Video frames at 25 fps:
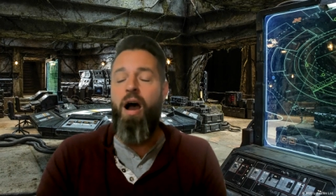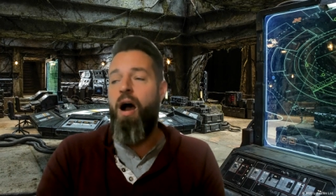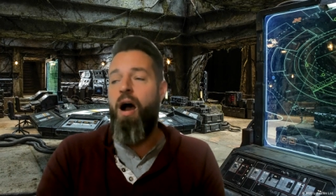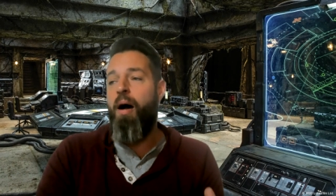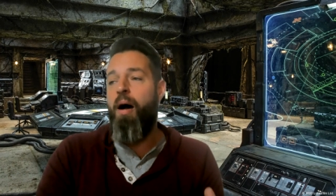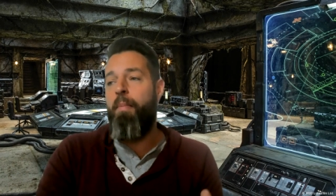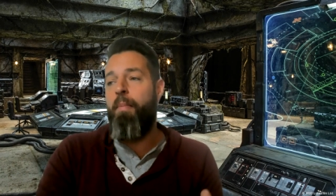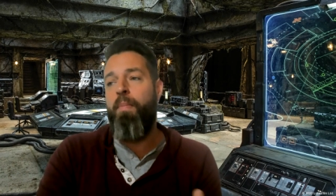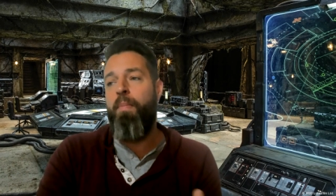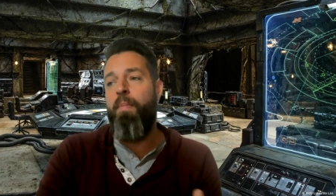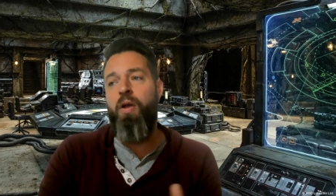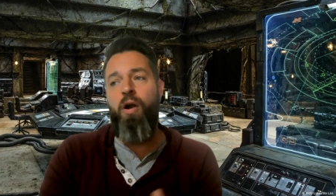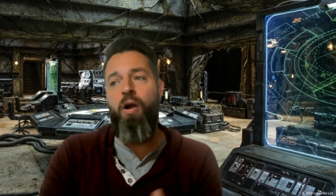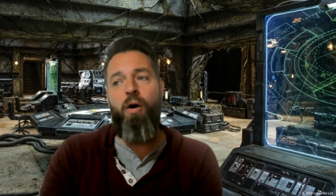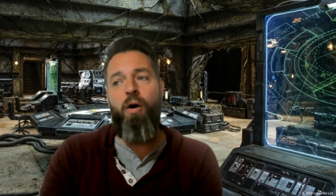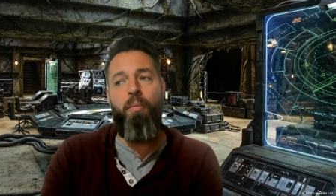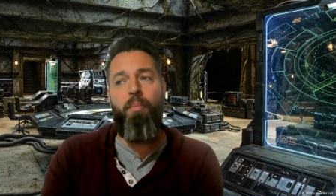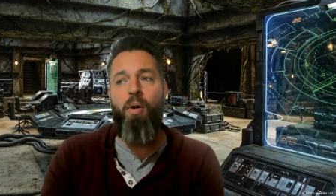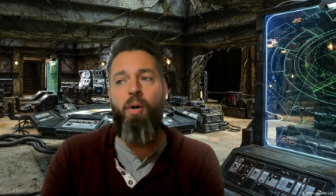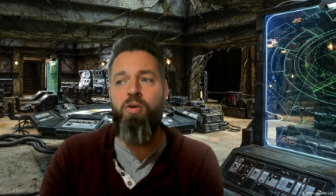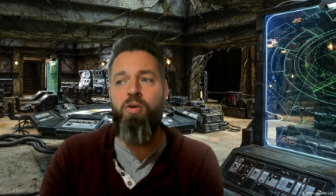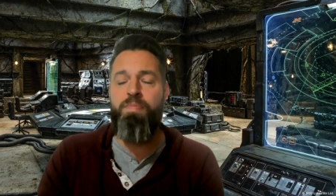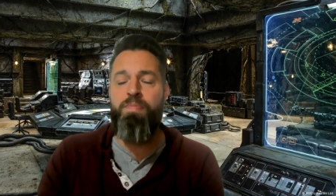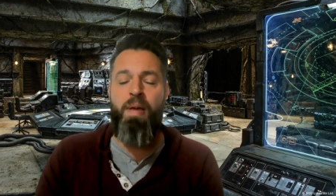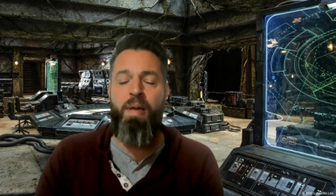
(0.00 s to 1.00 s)
um, you know
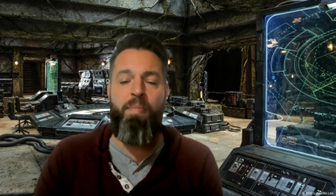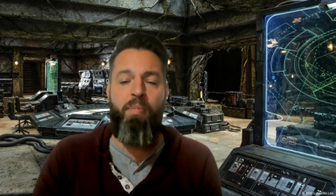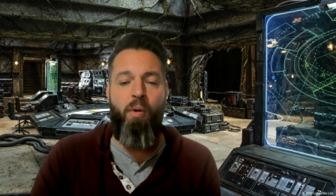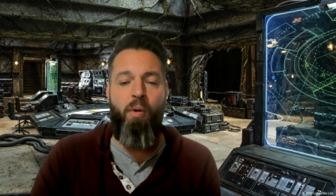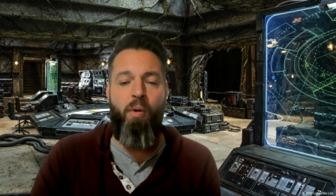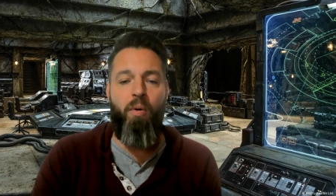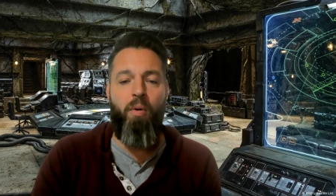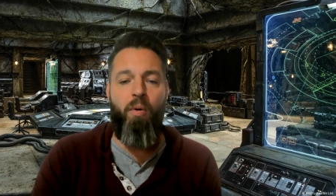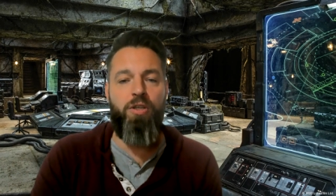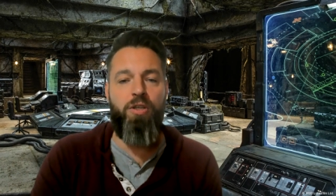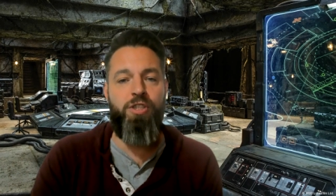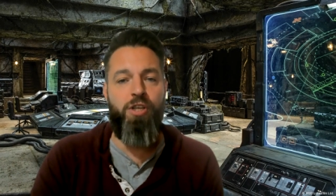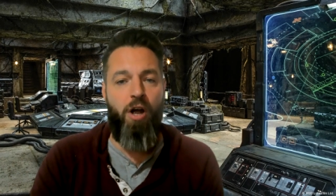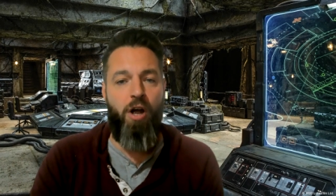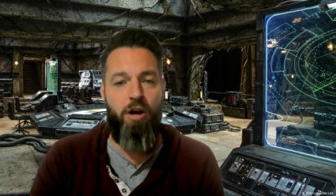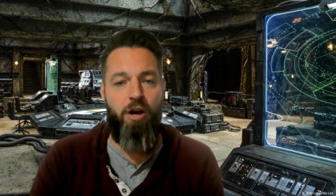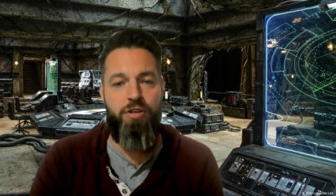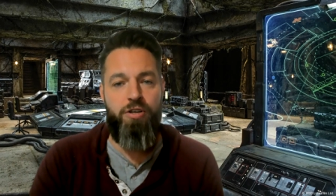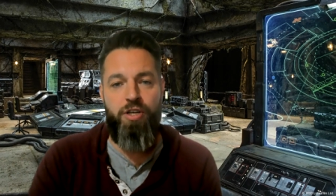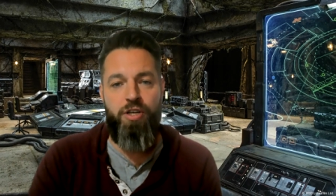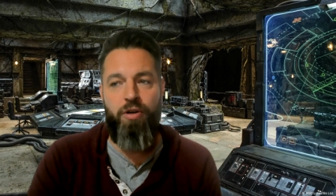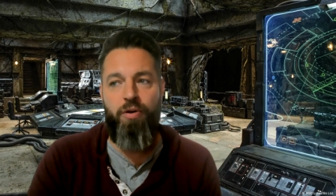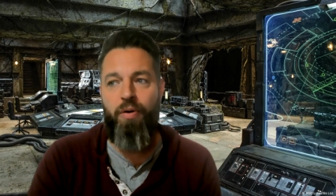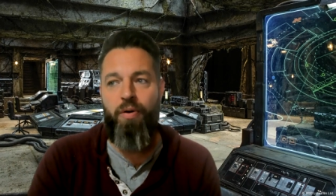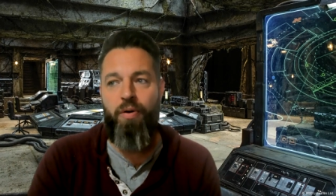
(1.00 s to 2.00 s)
most people will
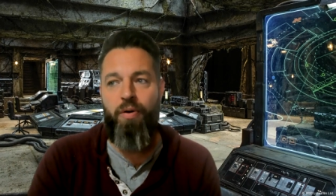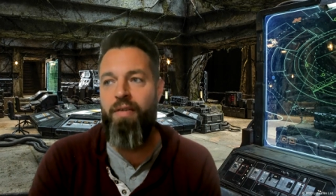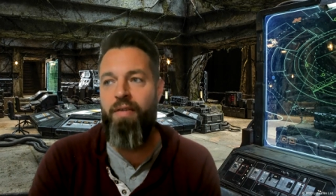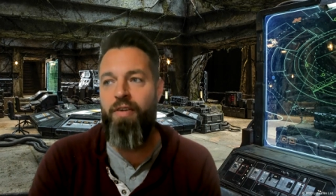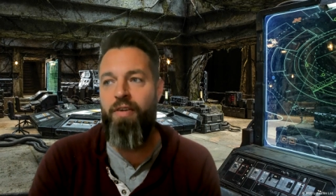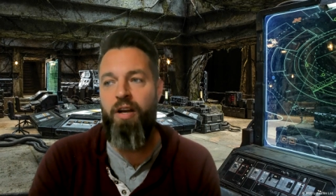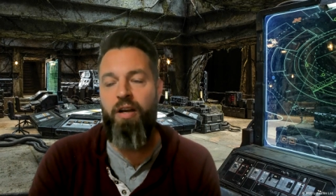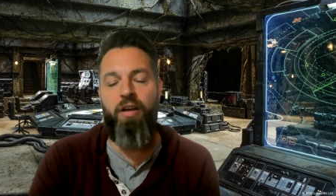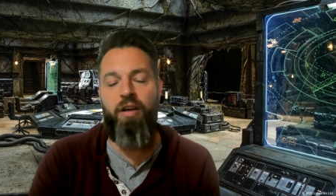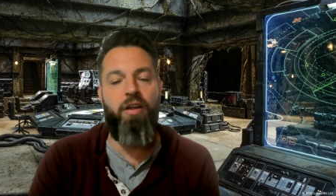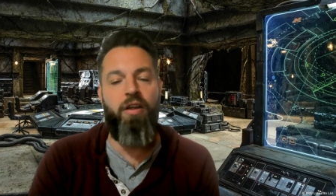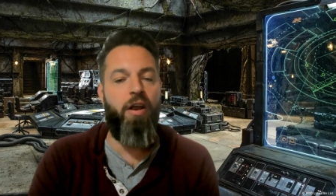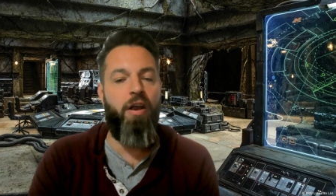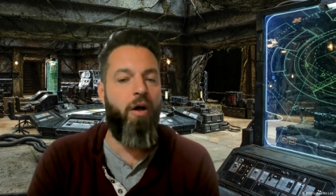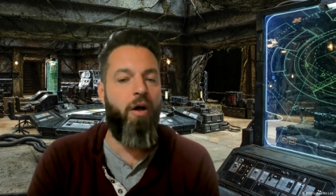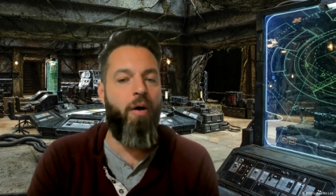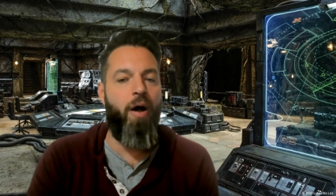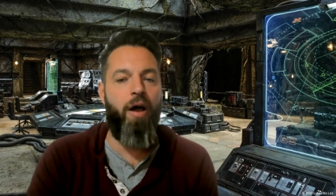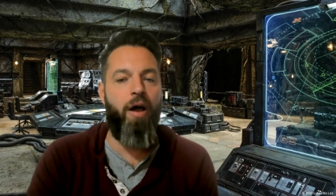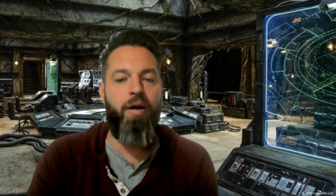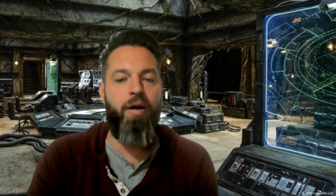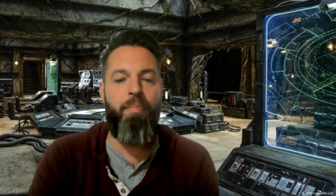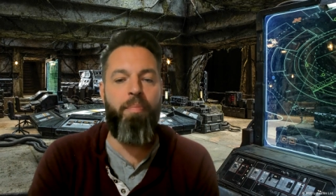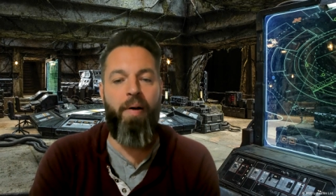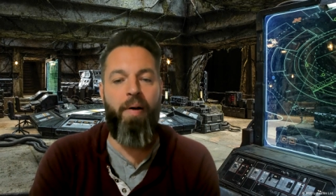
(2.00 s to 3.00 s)
charge you even you know
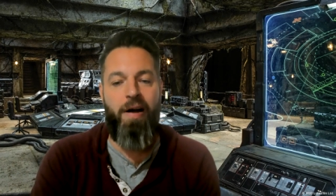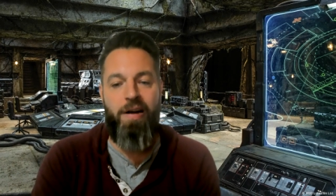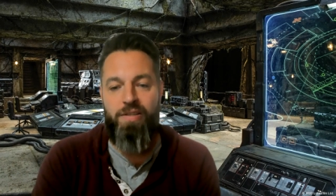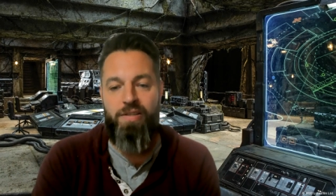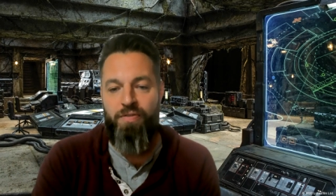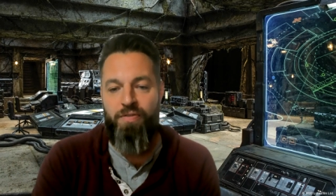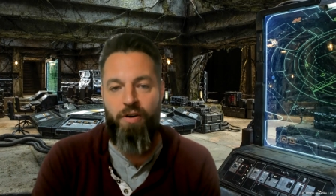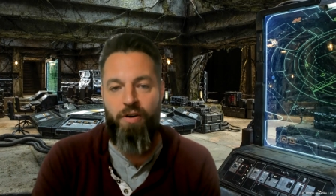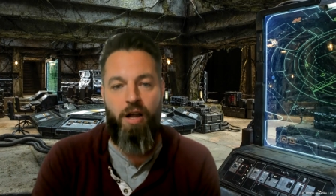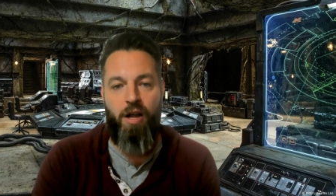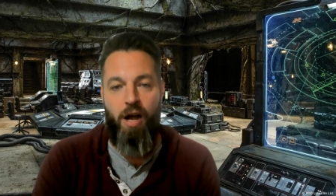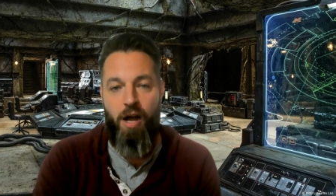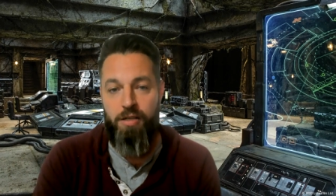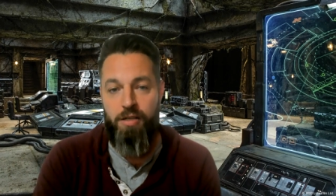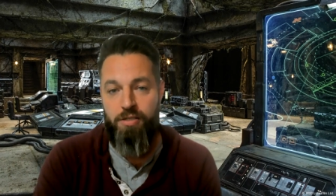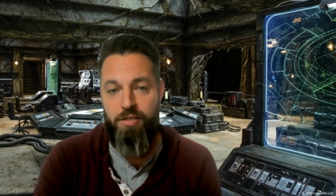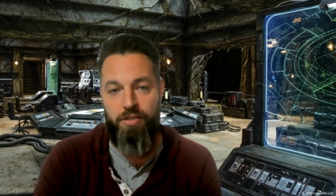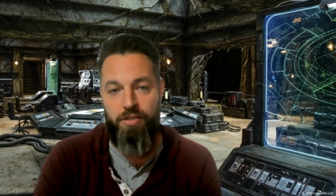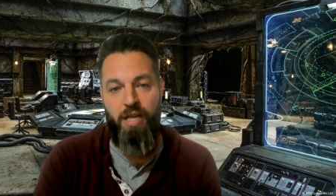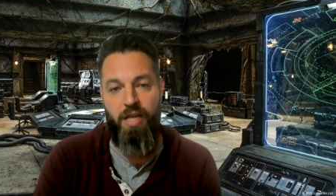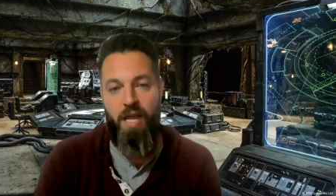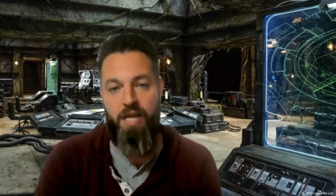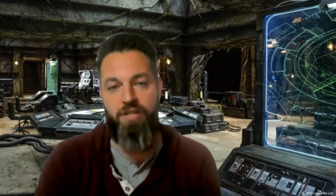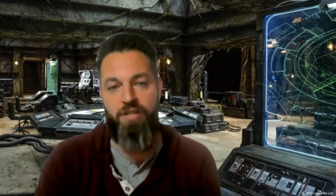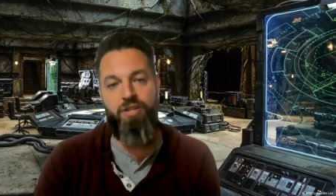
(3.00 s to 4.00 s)
100 bucks for a
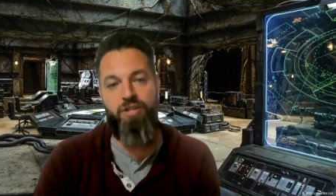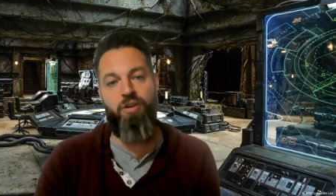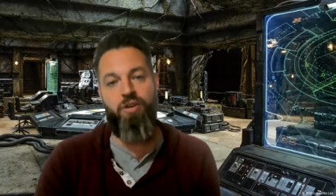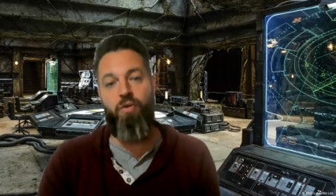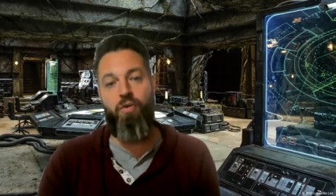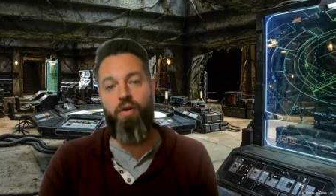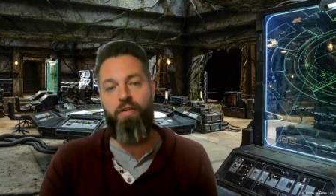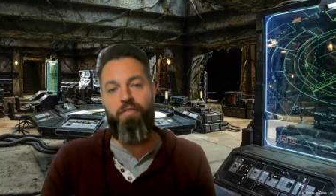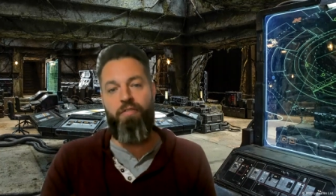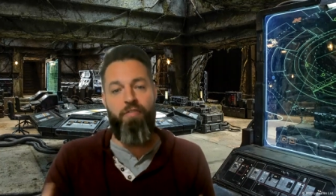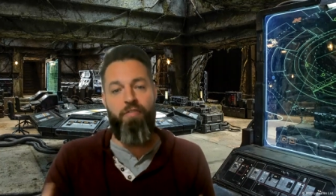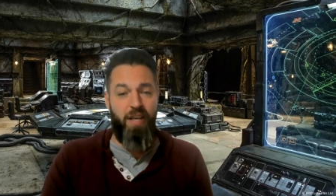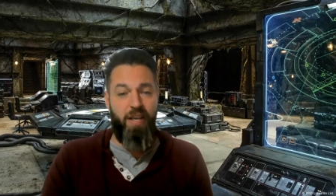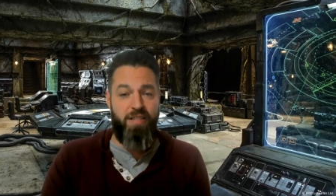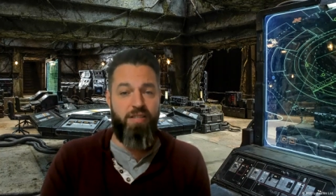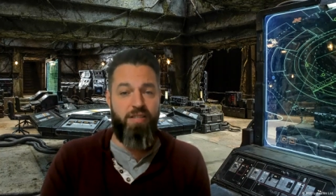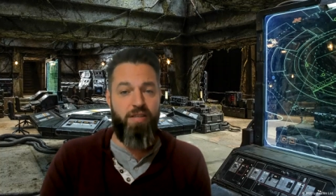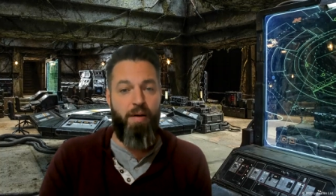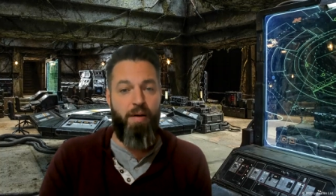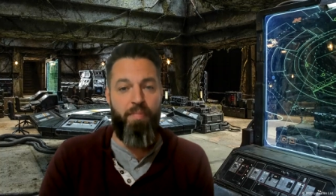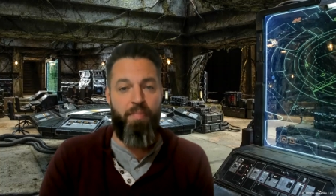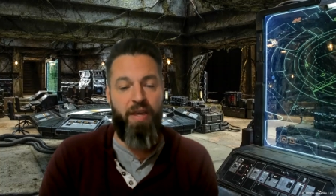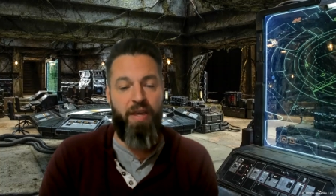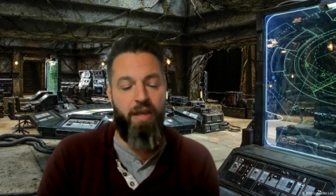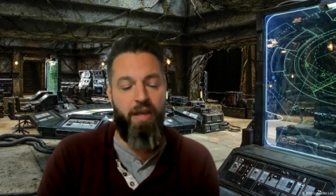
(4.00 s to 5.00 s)
consultation or to fix
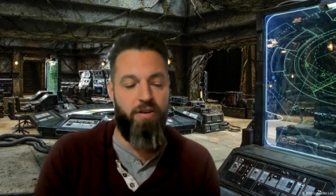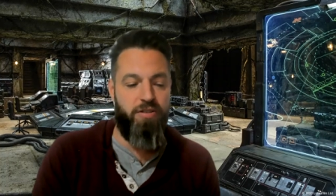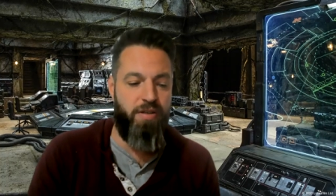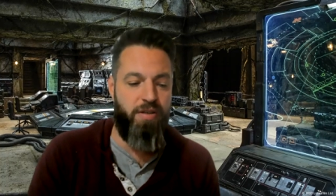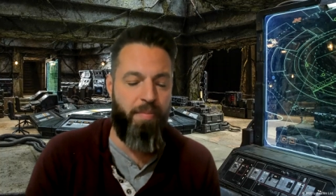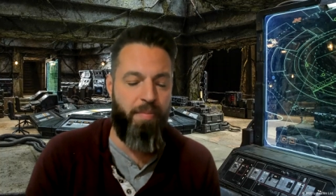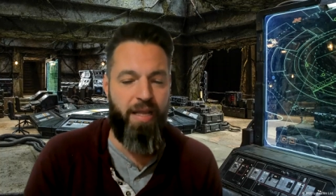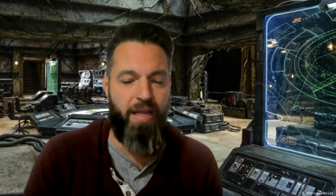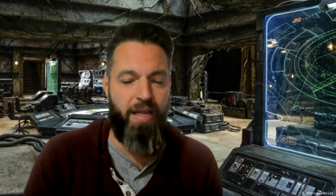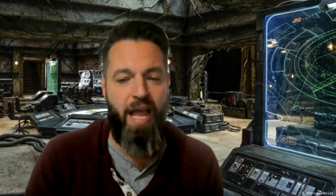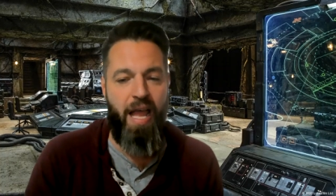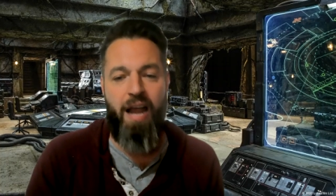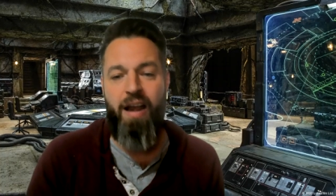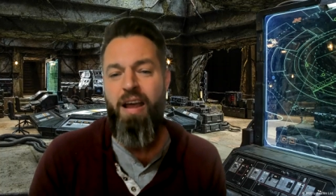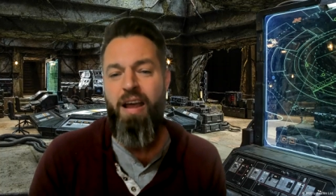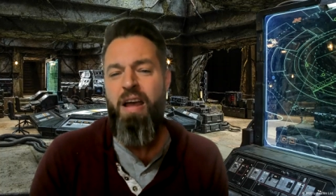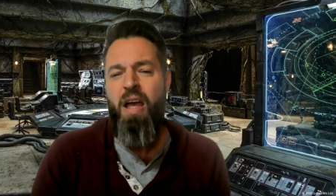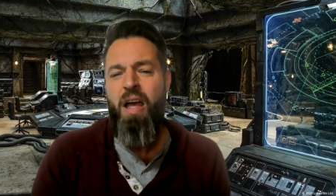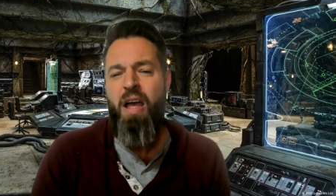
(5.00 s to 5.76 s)
something or something like that